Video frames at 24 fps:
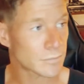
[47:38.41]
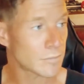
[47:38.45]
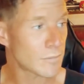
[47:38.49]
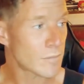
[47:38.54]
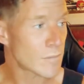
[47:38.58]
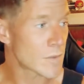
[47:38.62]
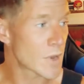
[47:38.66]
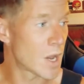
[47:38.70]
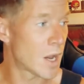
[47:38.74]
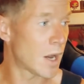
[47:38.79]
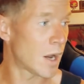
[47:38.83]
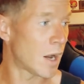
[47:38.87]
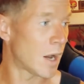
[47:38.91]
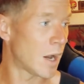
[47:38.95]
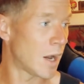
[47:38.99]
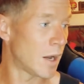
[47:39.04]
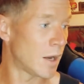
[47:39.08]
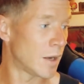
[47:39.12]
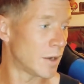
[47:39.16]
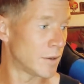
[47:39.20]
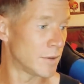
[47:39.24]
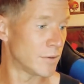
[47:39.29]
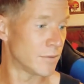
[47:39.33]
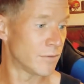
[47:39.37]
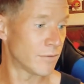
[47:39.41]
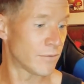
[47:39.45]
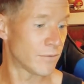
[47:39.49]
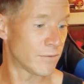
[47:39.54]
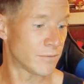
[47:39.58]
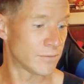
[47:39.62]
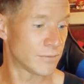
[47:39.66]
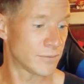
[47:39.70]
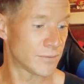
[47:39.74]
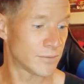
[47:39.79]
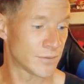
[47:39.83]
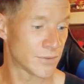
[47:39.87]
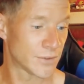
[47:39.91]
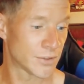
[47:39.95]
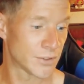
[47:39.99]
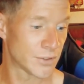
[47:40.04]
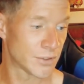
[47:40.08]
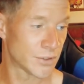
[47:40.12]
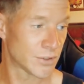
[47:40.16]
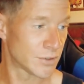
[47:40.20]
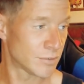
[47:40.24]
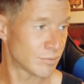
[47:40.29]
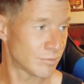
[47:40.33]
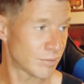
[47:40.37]
Uh,
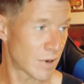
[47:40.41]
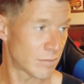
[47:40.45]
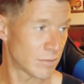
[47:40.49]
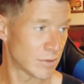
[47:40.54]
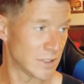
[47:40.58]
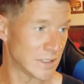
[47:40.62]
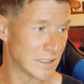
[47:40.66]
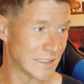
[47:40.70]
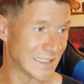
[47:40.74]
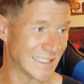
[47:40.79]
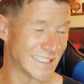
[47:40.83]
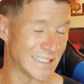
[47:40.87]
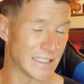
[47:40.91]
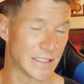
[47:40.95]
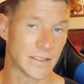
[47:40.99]
probably like